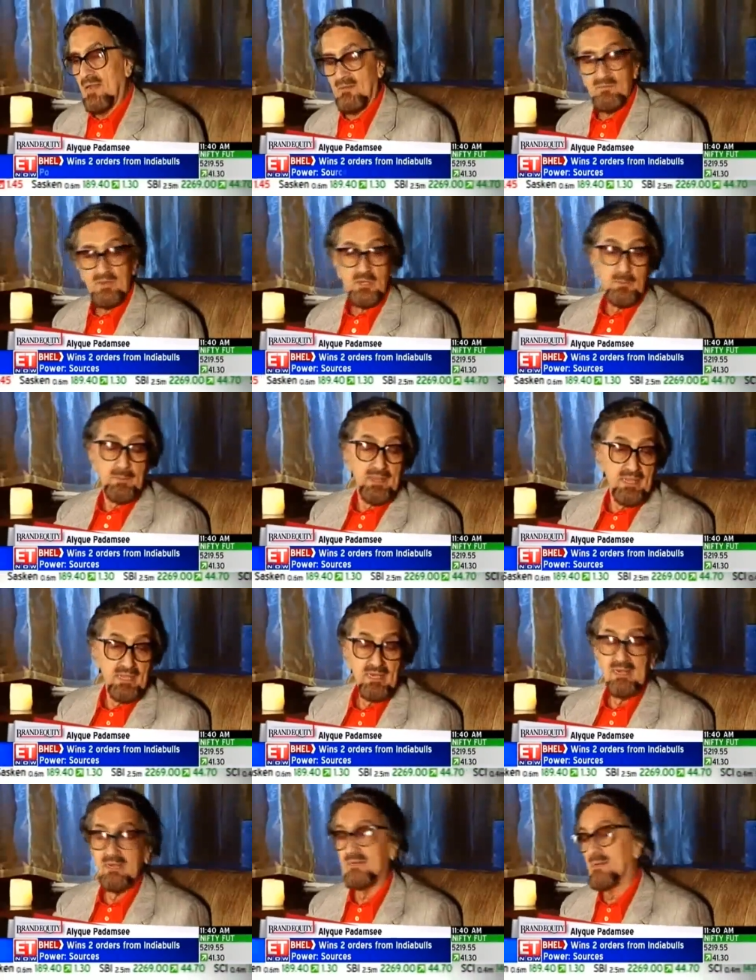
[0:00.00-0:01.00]
lovely to be
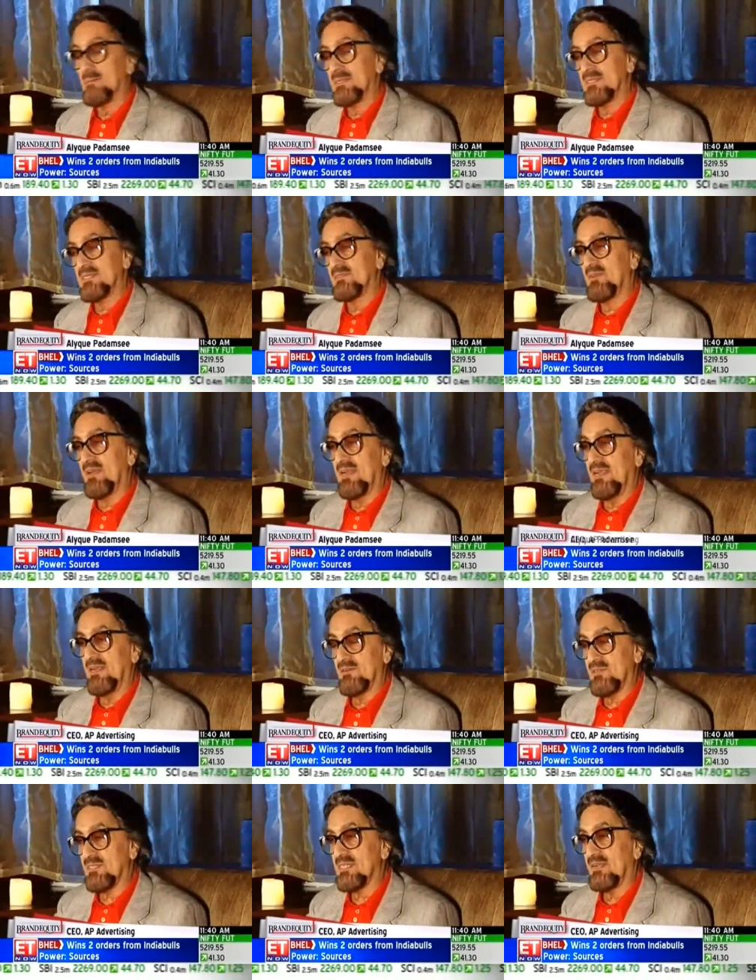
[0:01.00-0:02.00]
here. I mean, this is very
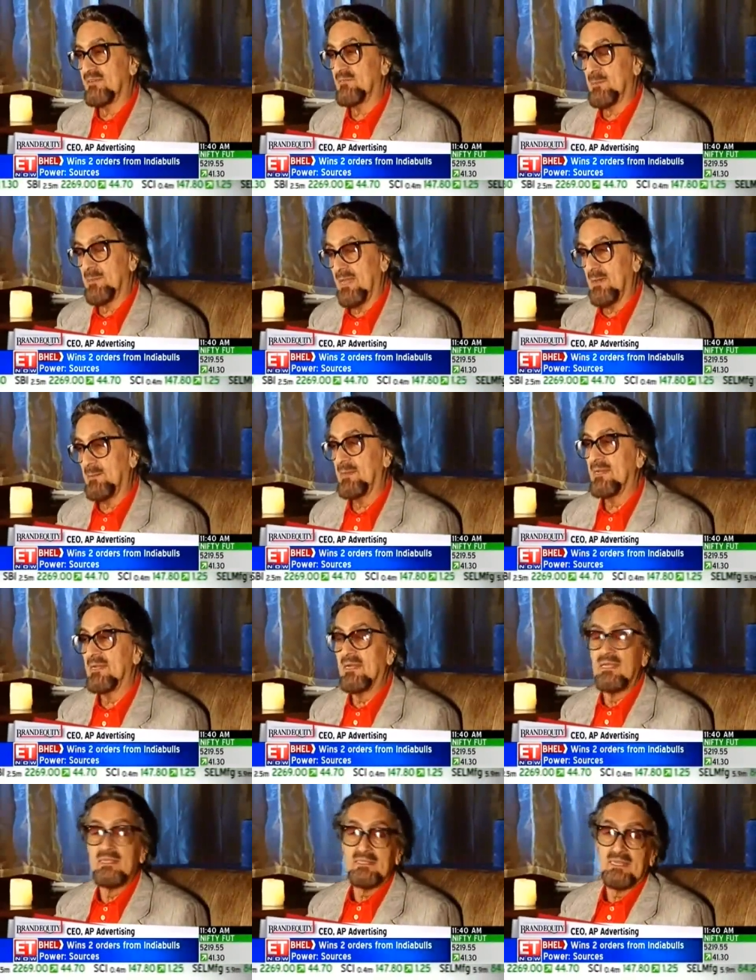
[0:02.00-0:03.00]
interesting for me. I mean,
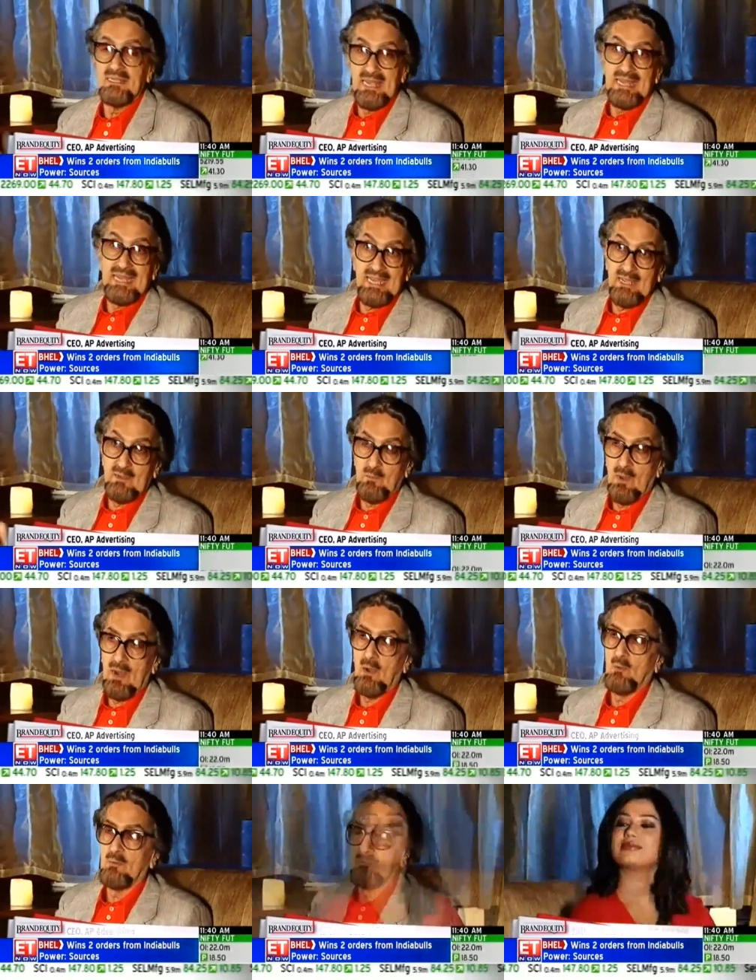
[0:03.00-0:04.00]
the decade,
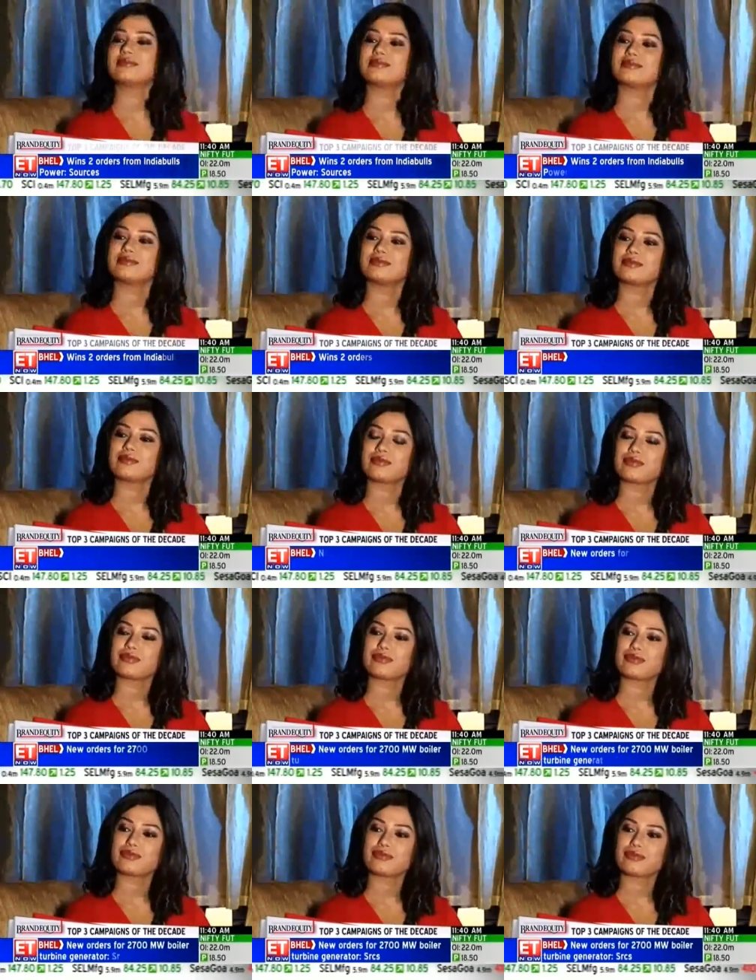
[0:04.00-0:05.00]
wow, I must say
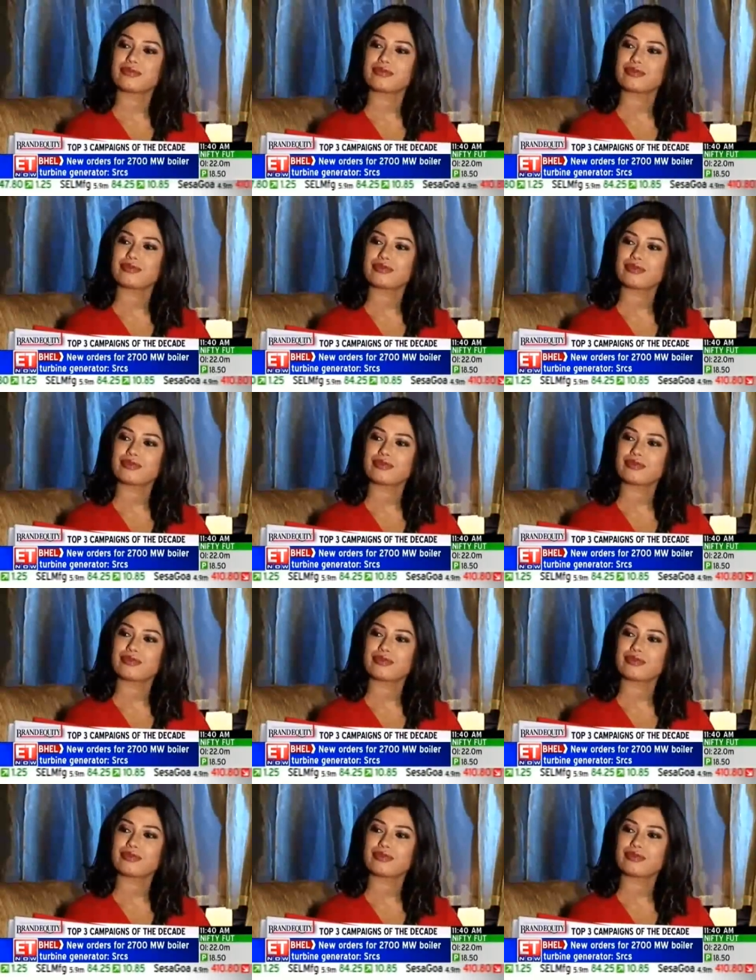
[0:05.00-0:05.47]
iconic,